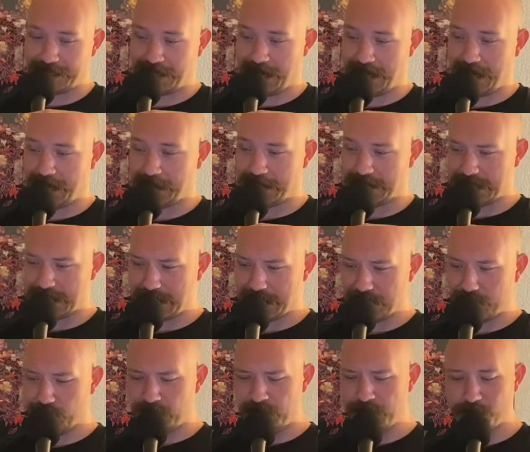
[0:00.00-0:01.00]
and
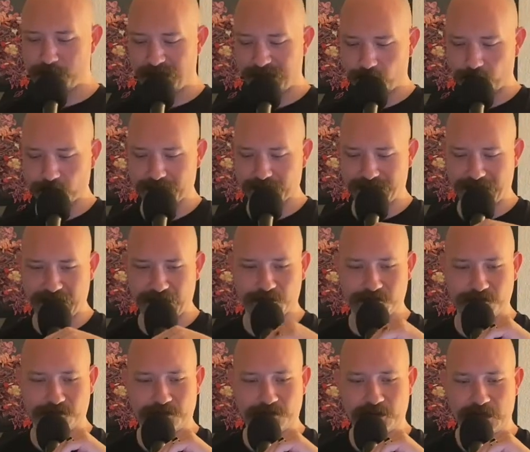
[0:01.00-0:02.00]
really my whole
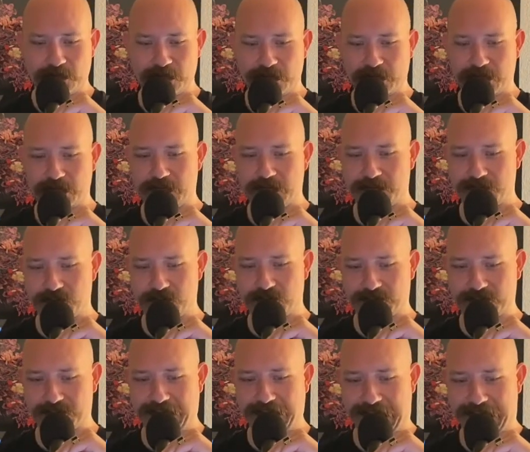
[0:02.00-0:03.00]
life is
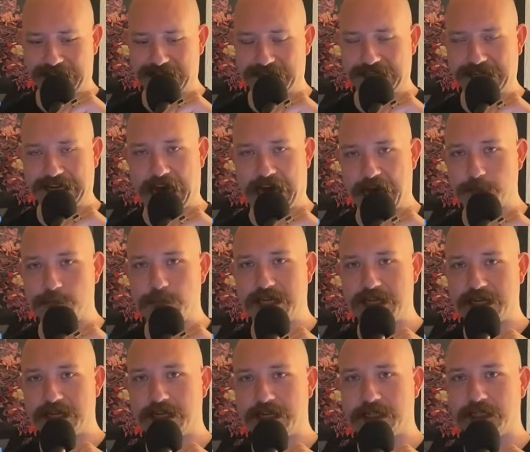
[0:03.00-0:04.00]
just kind of
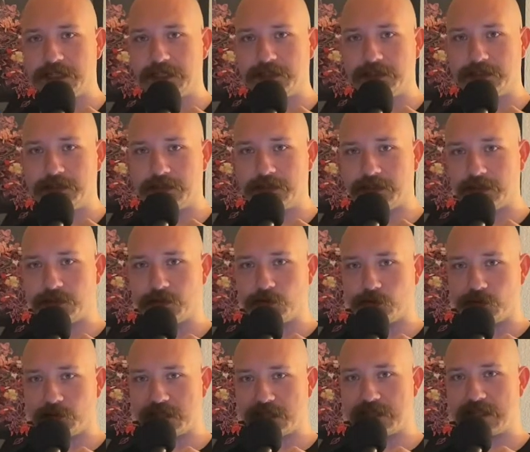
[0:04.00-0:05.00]
copying the
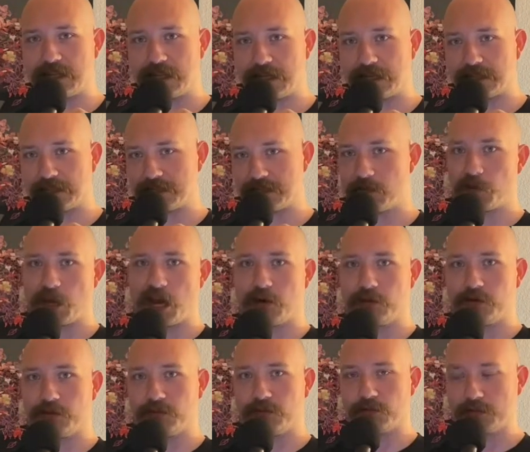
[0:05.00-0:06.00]
coolest things
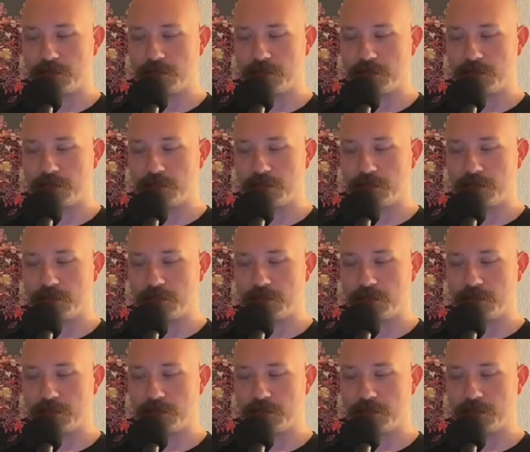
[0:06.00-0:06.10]
about Chris